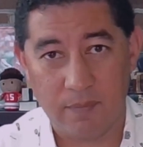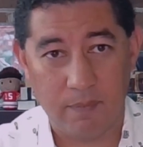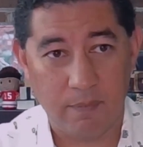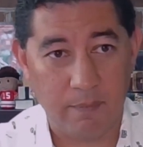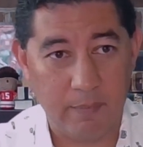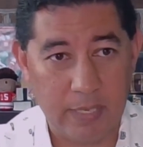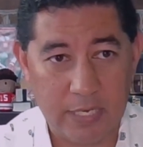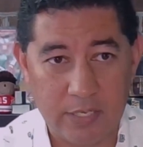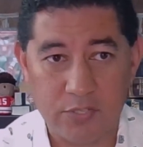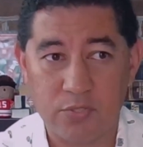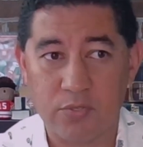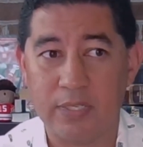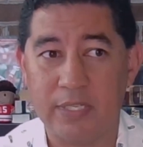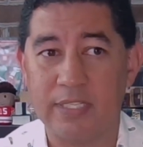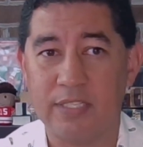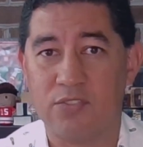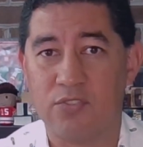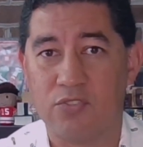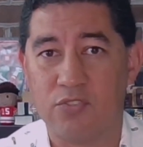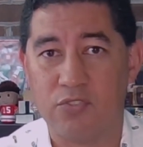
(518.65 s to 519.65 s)
ministry
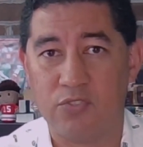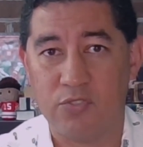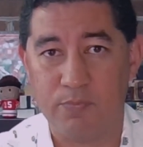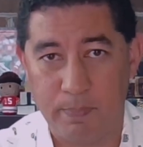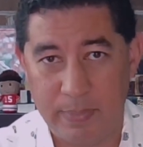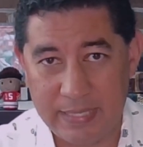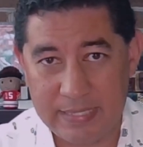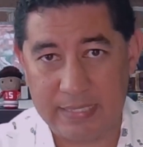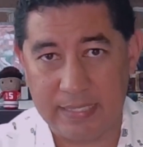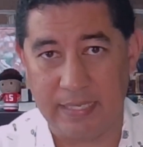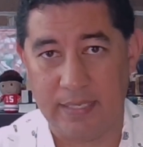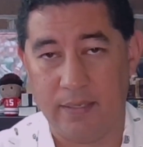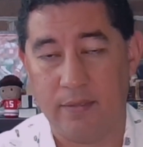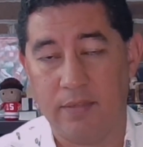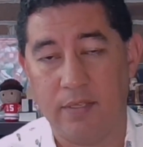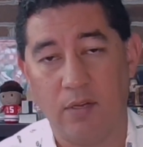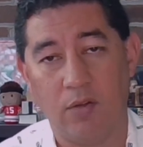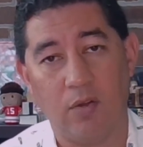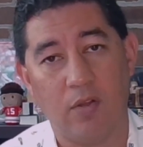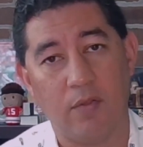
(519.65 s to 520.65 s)
is busy.
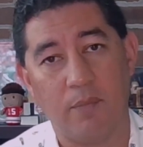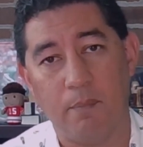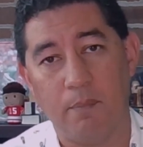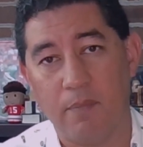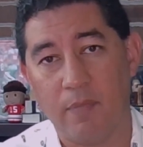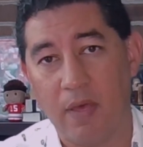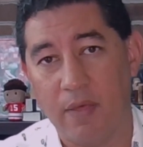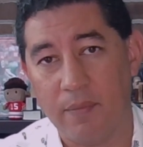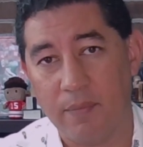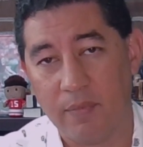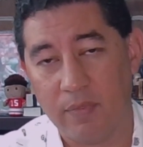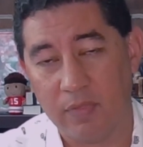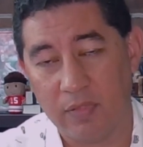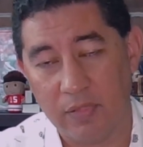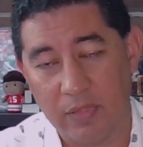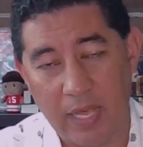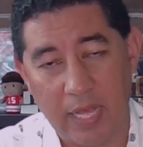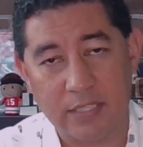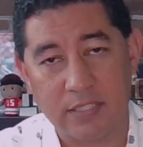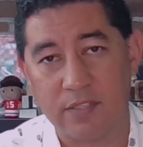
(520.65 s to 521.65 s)
There are
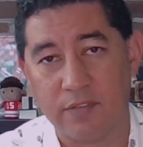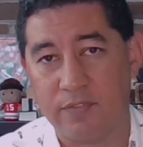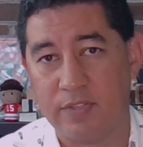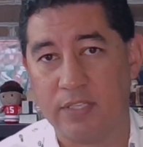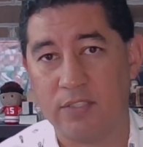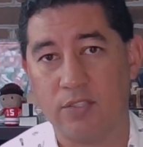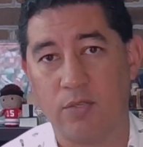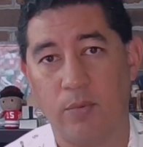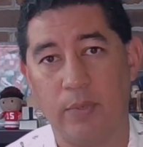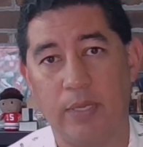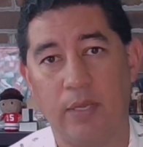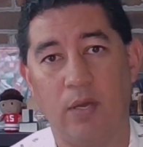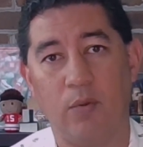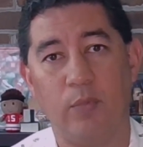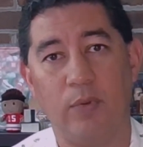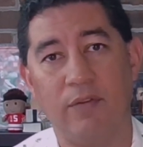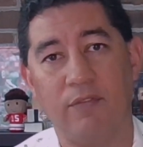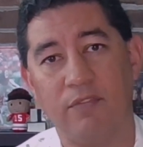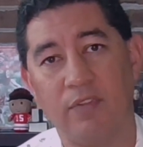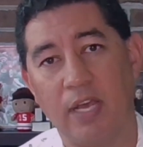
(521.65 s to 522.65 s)
lots of things going on.
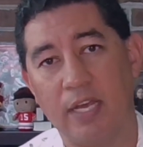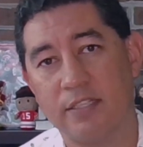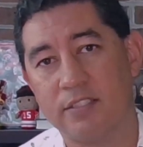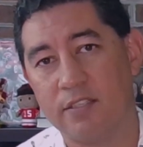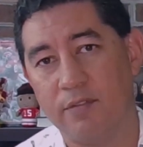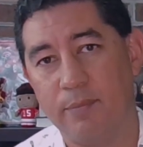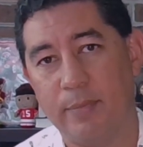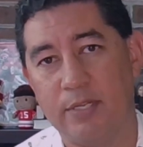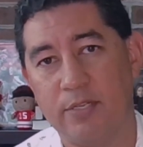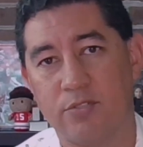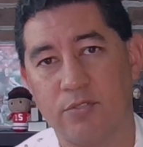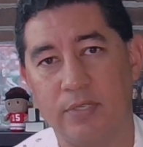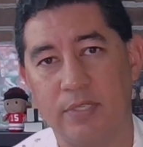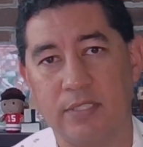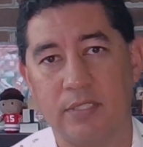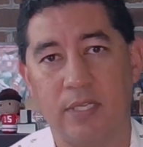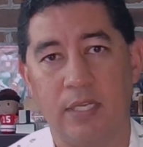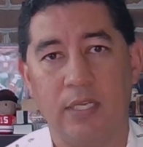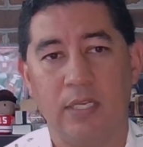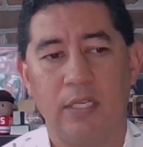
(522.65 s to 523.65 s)
We have lots of
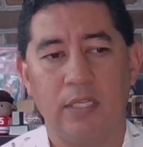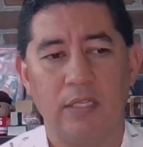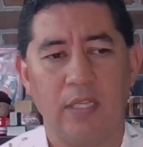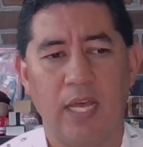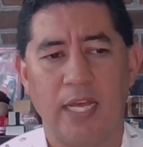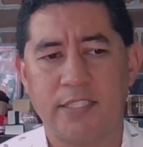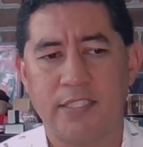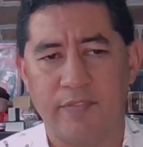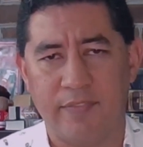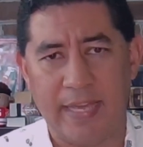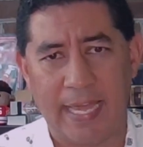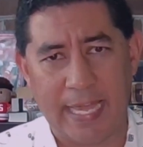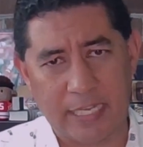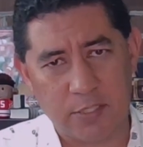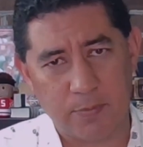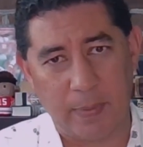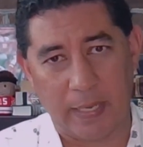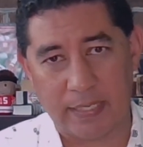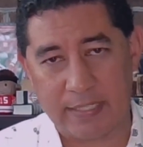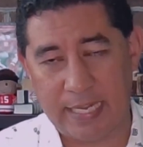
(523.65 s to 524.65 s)
ministries, lots of
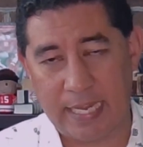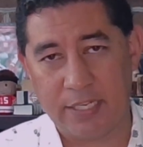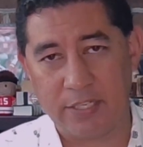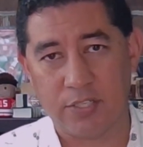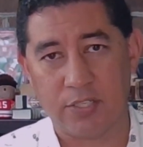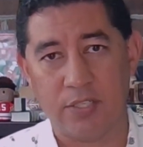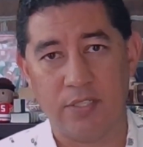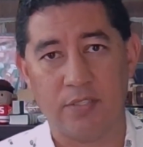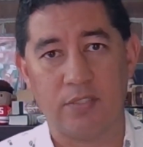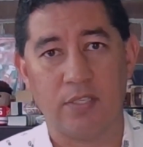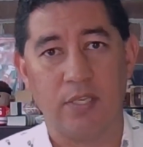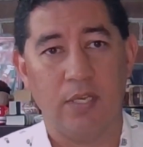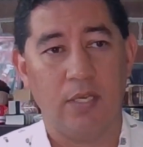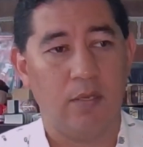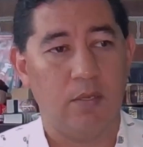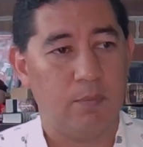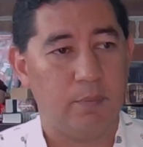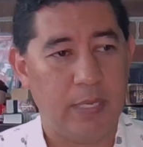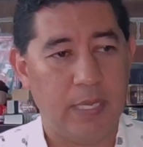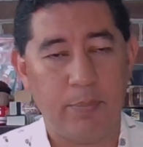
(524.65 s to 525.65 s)
expectations.
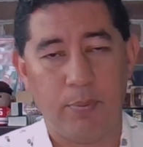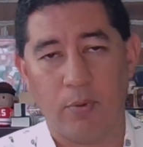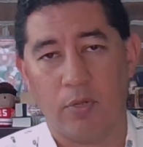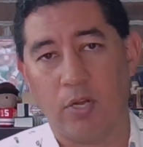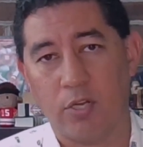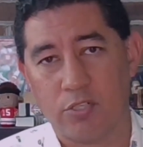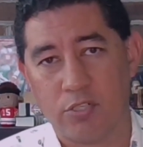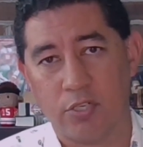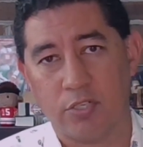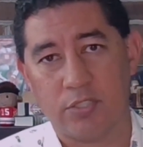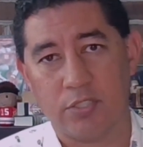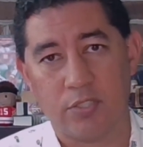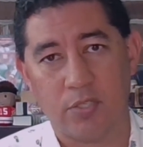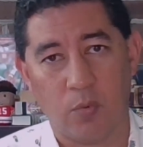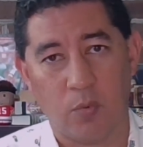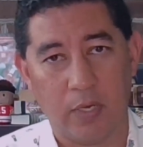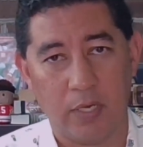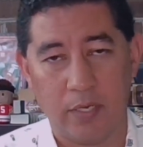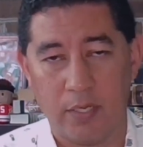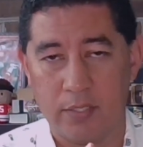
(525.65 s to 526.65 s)
People in our churches are
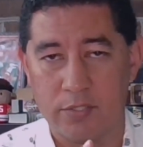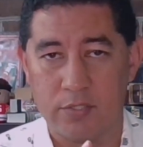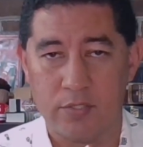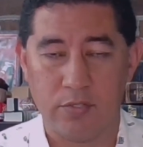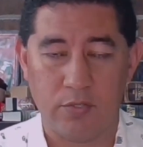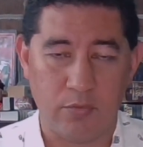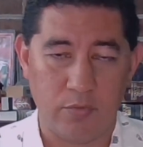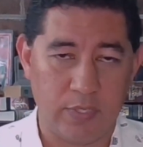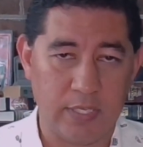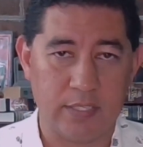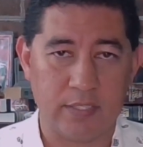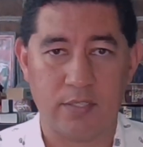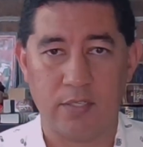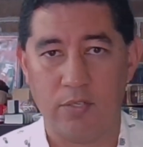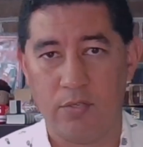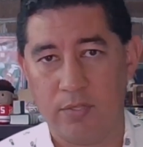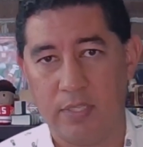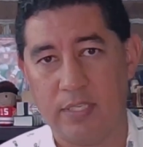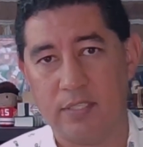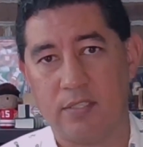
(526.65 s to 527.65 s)
wanting us to do this and
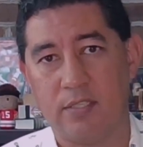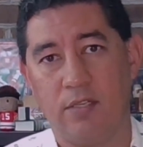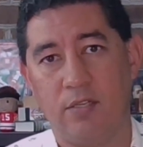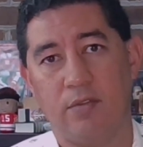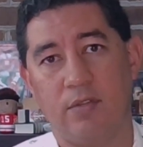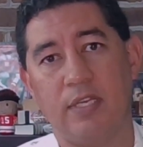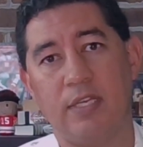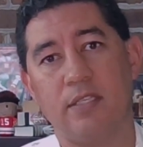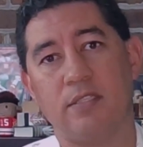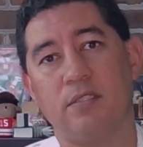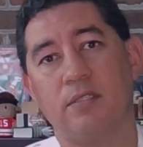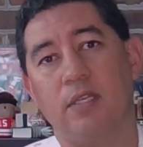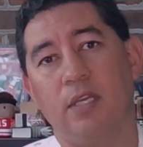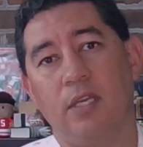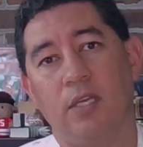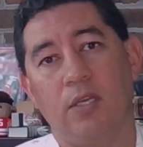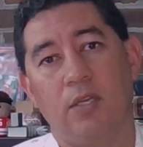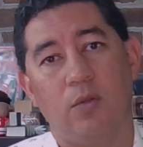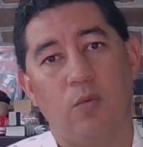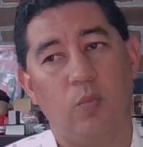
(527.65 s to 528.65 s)
do this and do this.
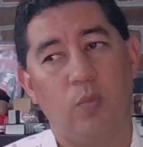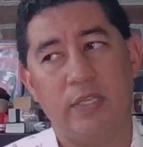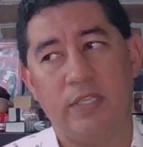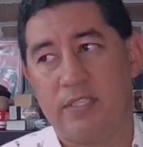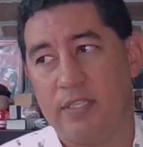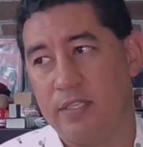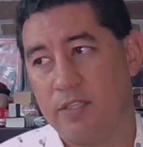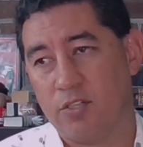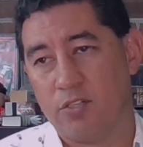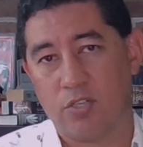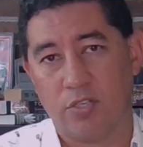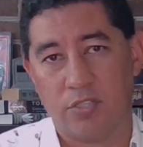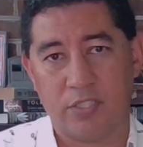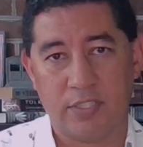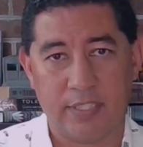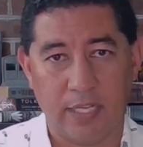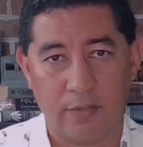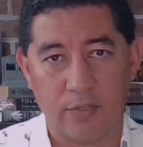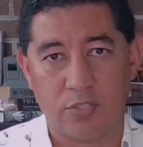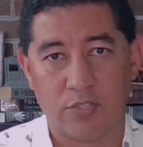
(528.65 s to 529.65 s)
We see the churches
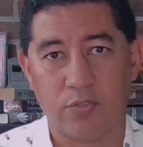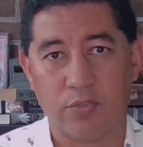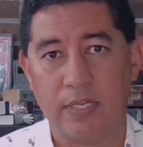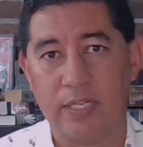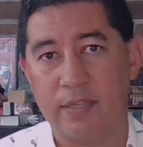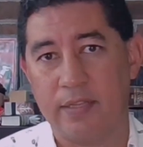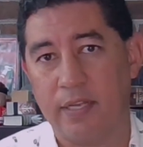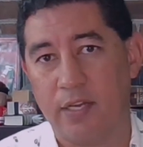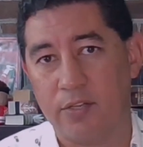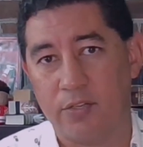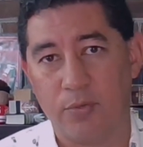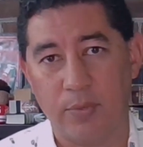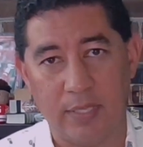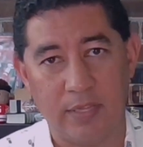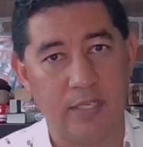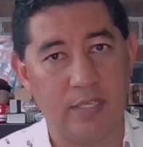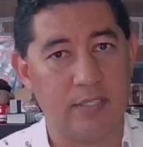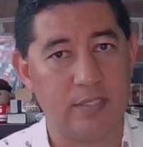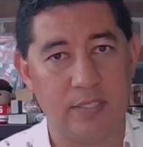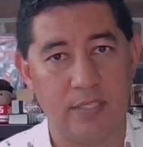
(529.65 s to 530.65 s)
down the street, they're doing
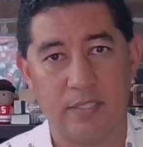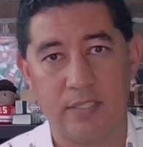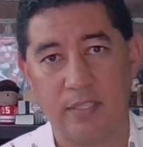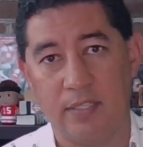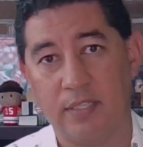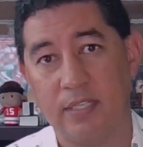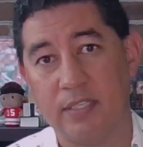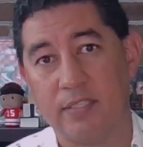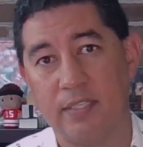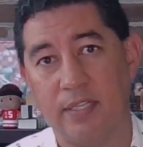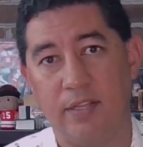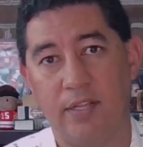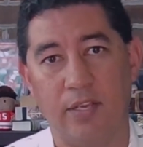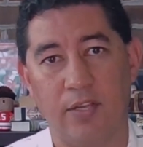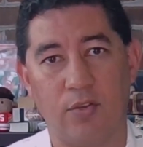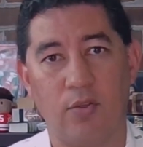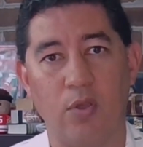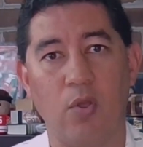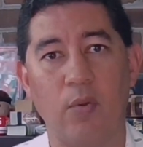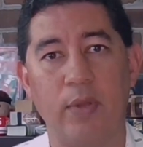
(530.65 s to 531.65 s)
this, this, and this, and they're
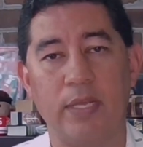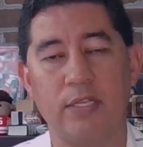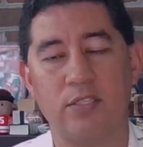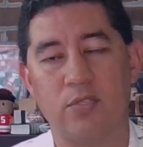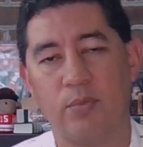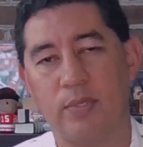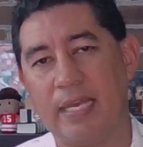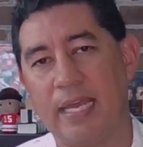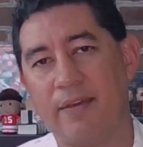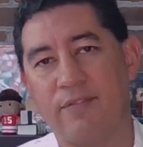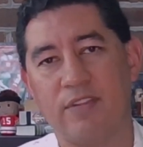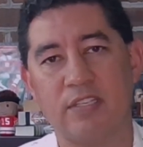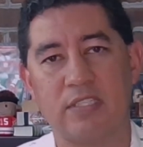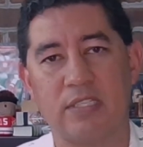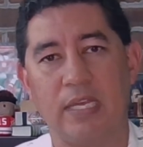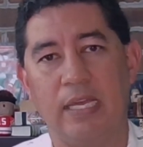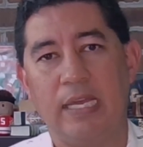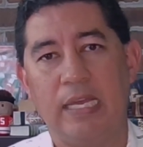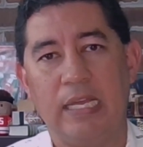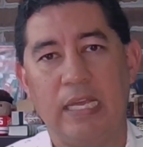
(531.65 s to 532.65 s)
growing. So we have this
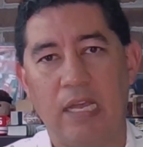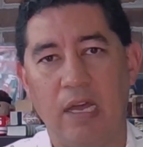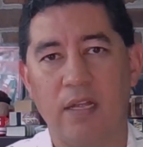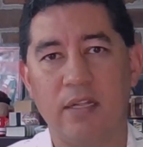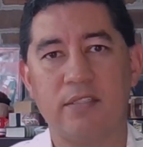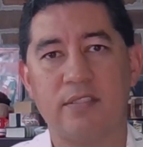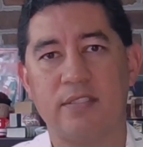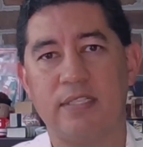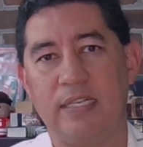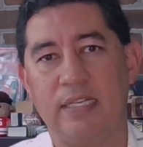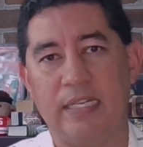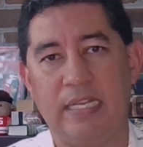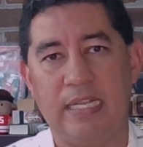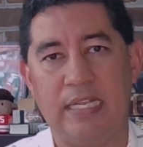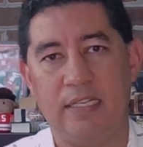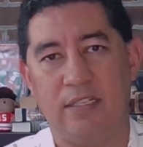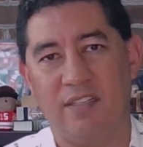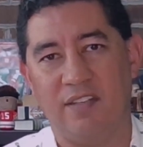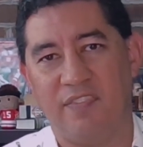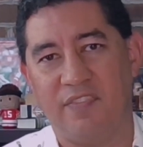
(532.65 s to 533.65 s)
constant
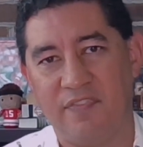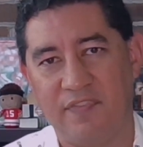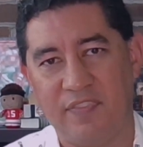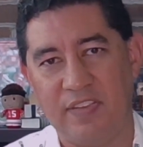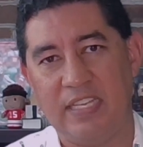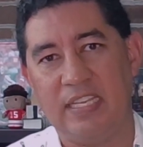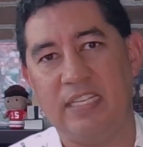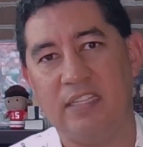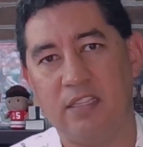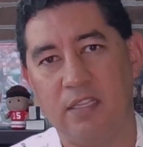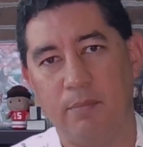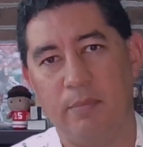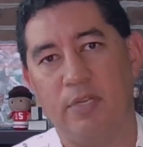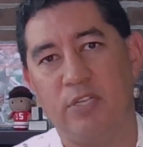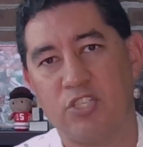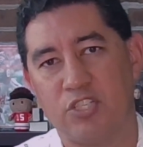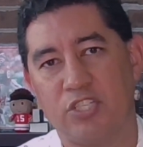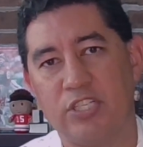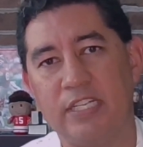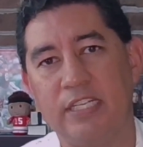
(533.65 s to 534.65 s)
need to feed the
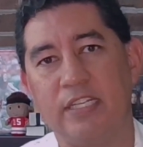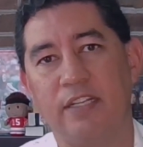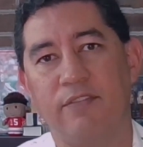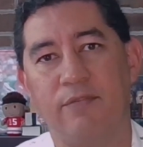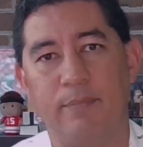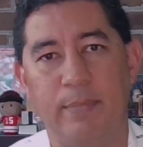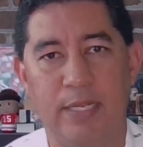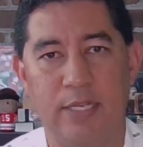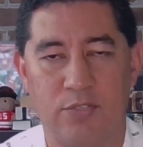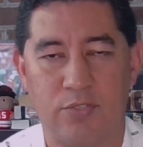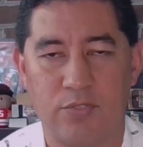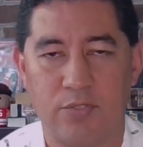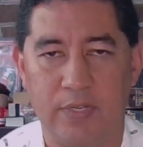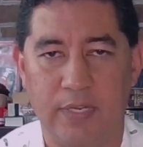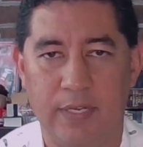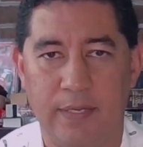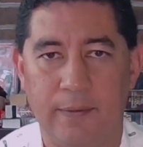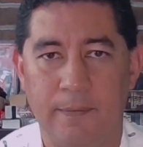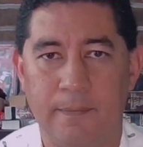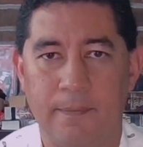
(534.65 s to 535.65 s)
machine of ministry.